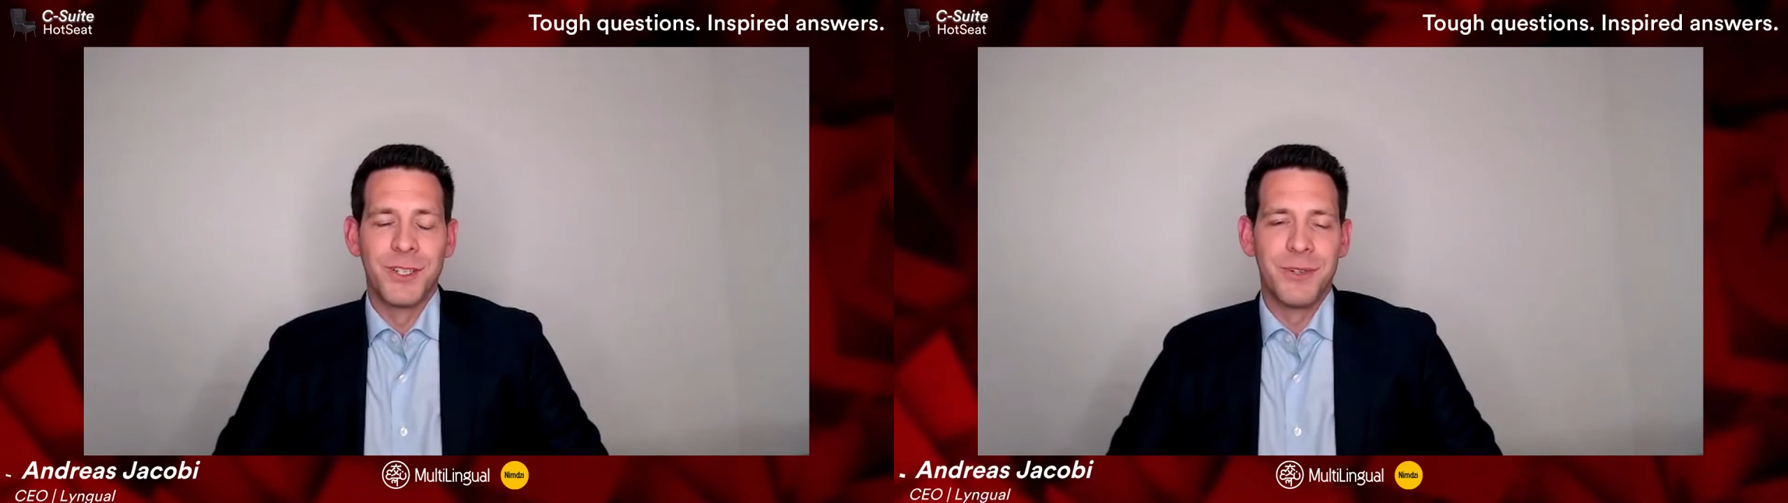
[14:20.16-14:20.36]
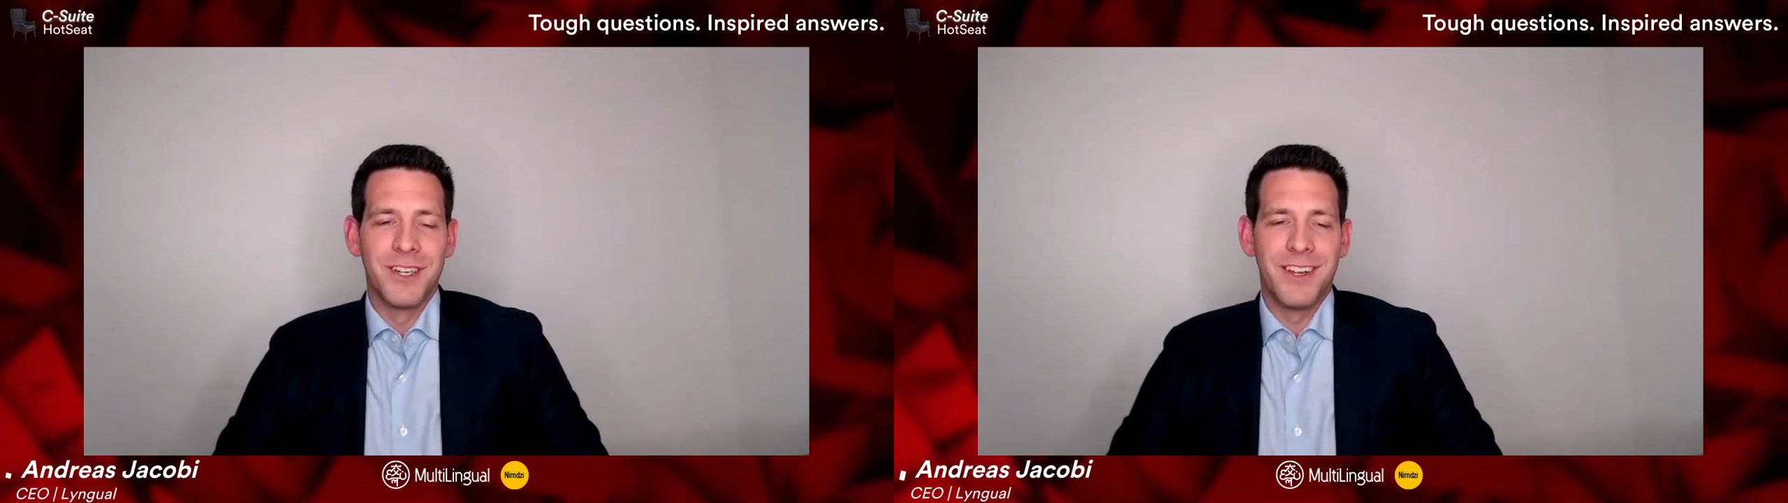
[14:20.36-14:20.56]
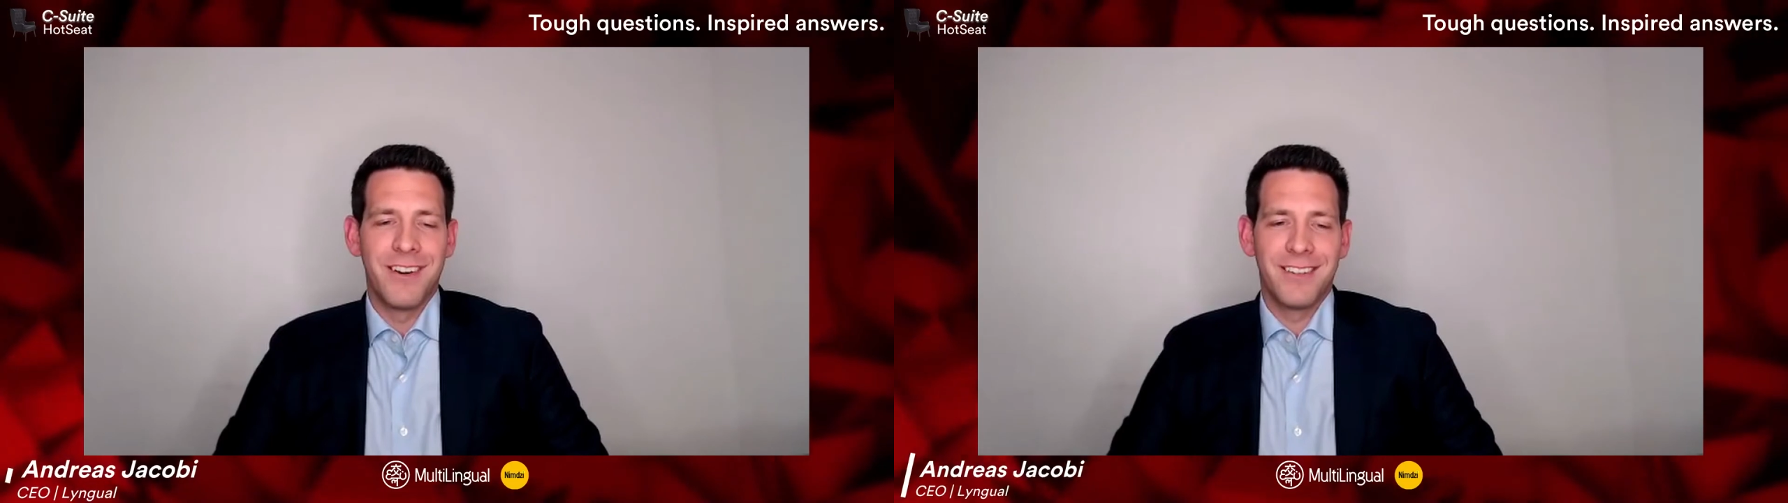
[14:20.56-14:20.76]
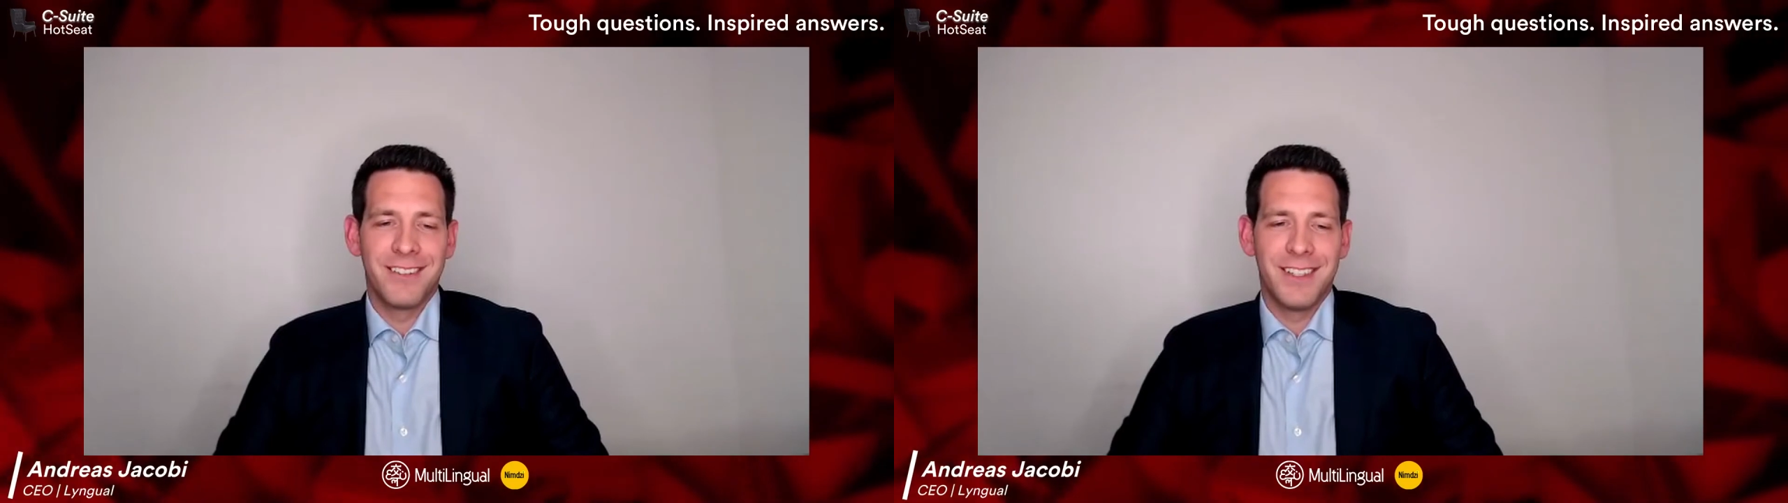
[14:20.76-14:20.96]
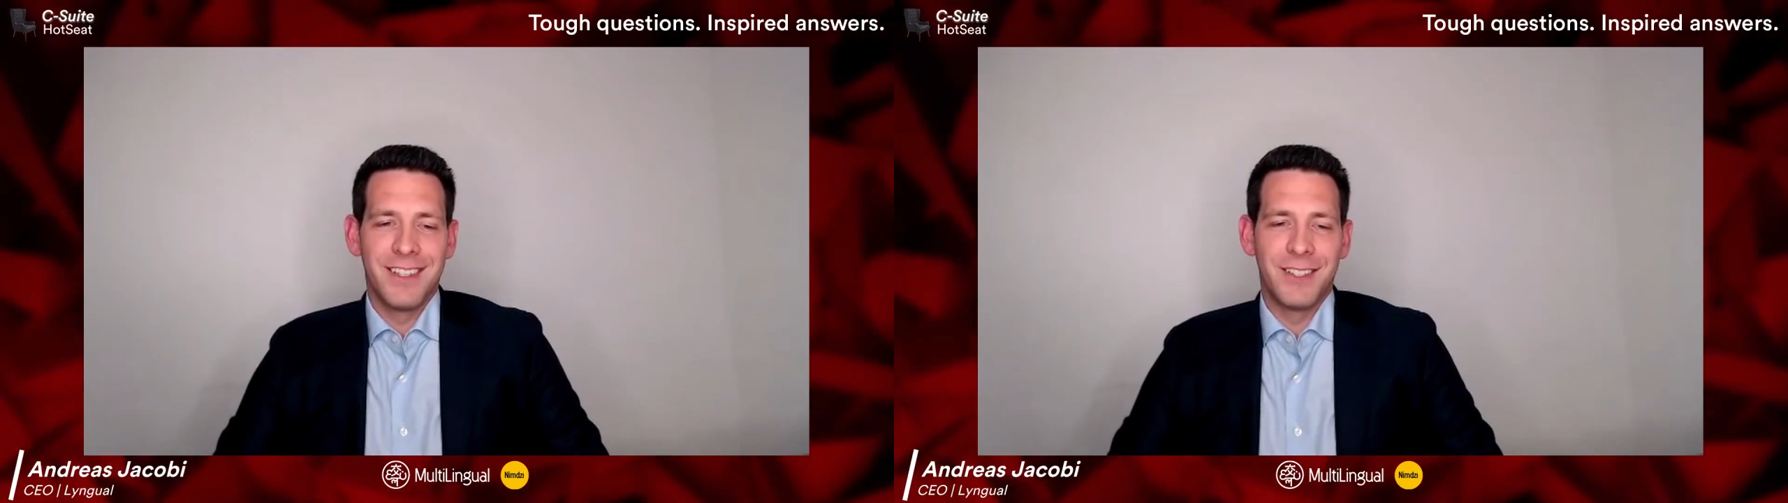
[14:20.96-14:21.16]
do in a
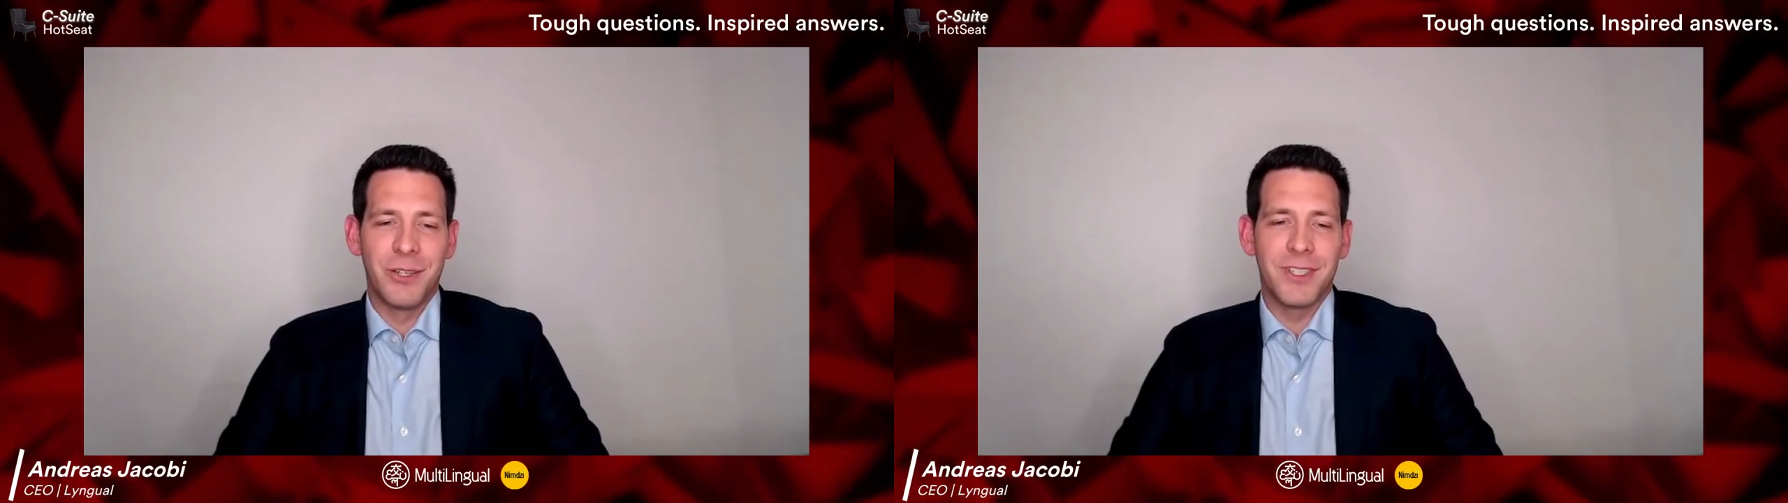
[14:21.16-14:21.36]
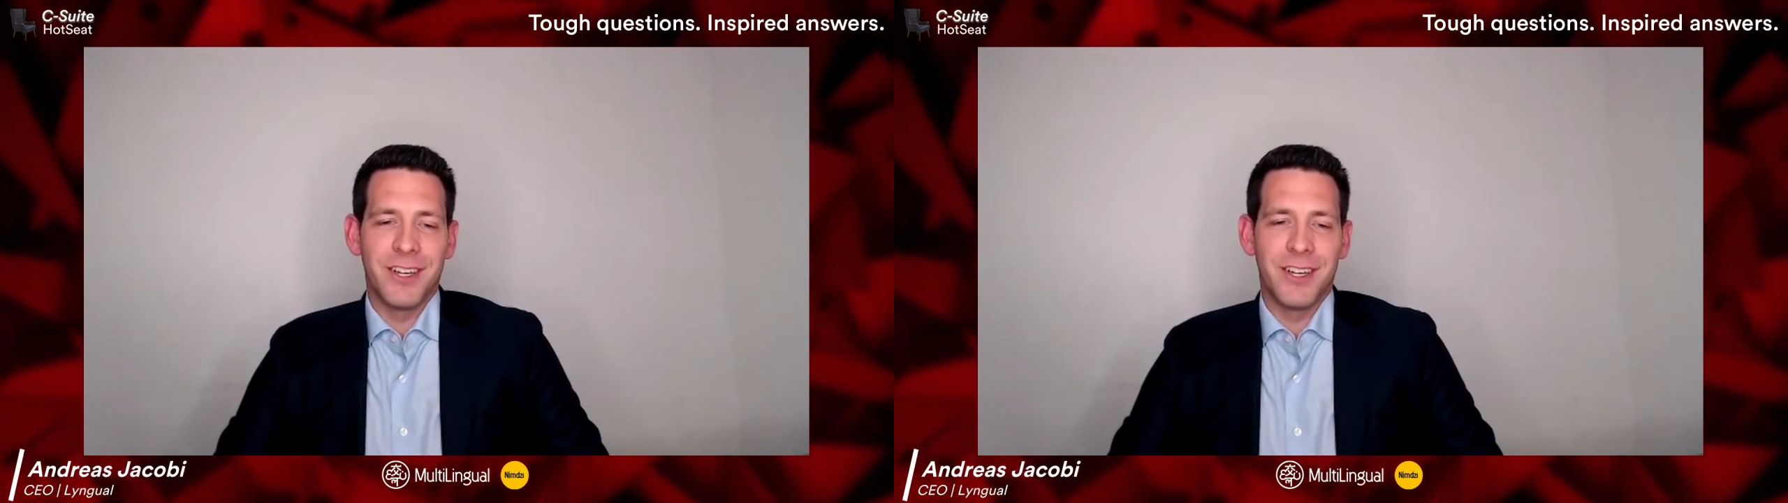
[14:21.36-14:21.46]
year and don't